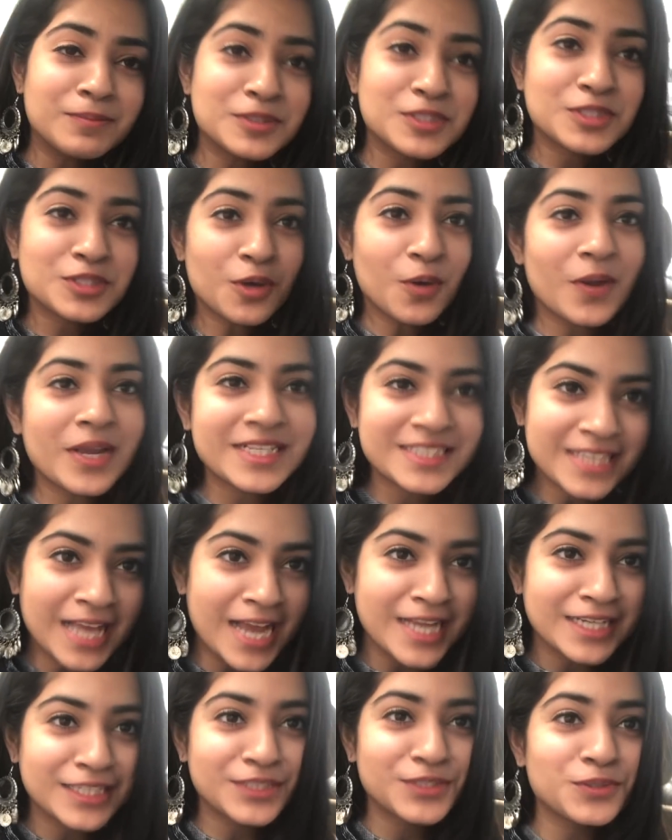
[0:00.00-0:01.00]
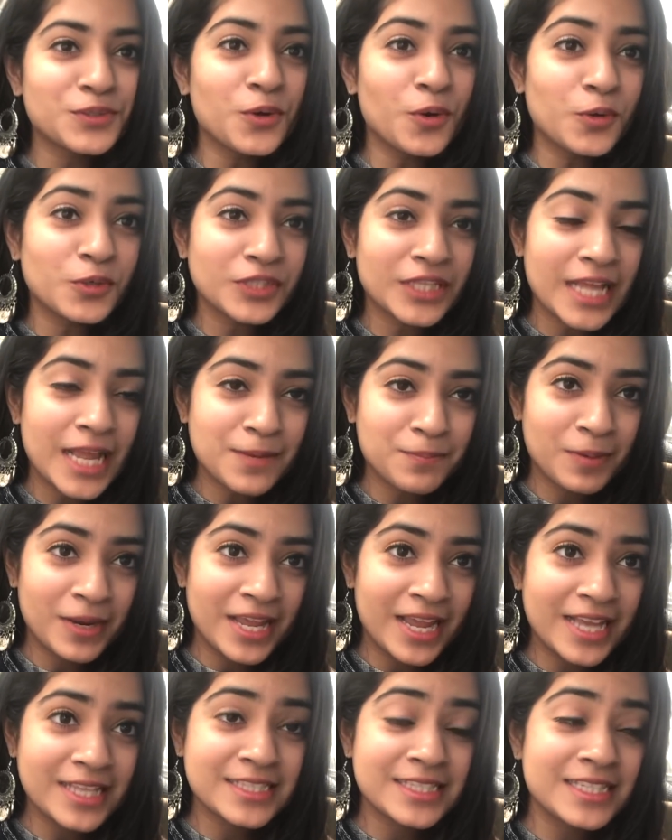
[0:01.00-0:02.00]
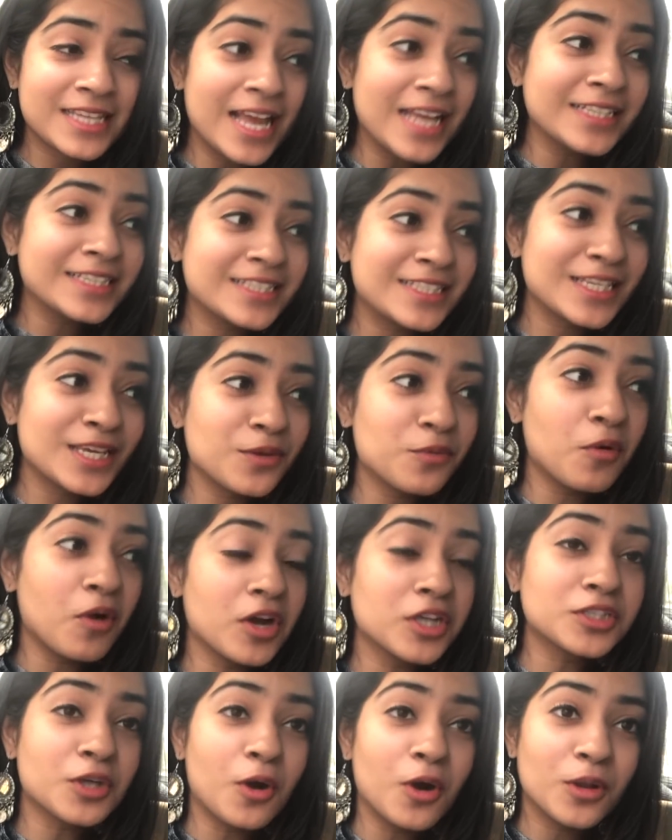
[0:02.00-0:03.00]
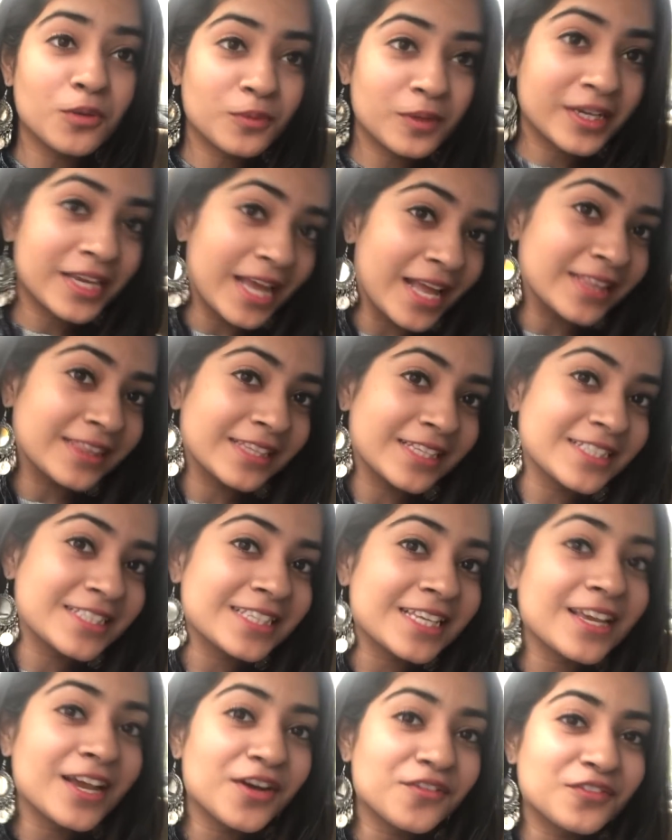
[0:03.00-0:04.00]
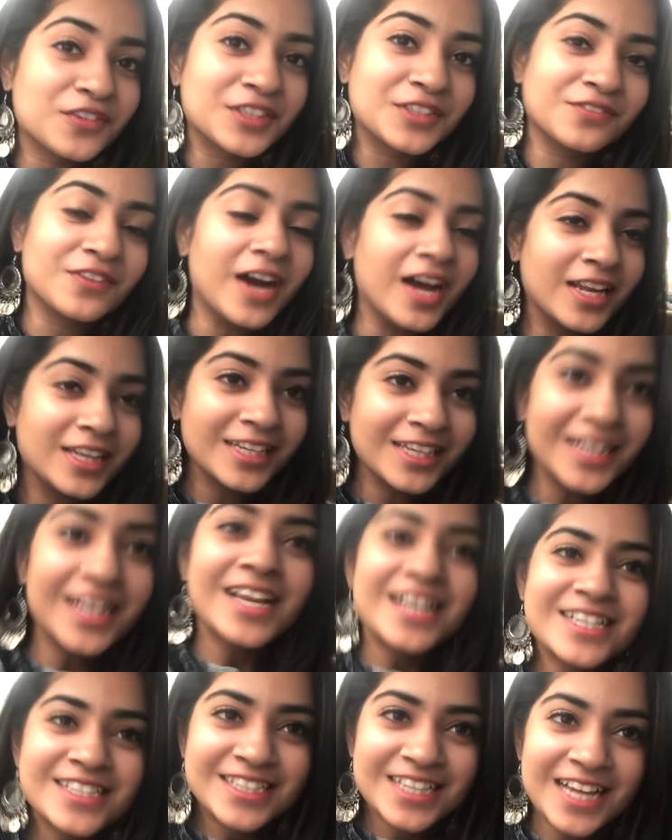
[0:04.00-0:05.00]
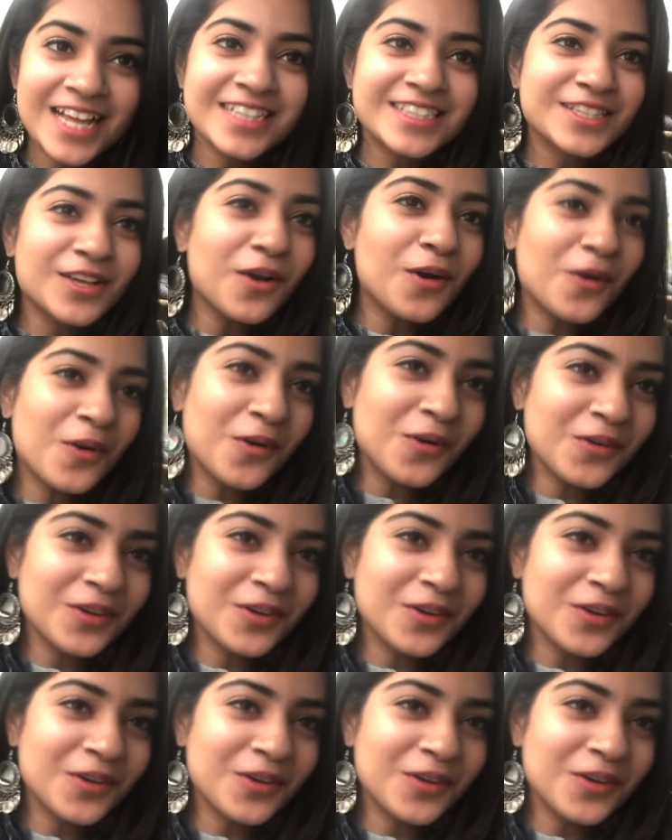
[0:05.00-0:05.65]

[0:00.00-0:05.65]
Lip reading: I'm so excited to go to that place. Let's see what all we get this year for Diwali. So let's go.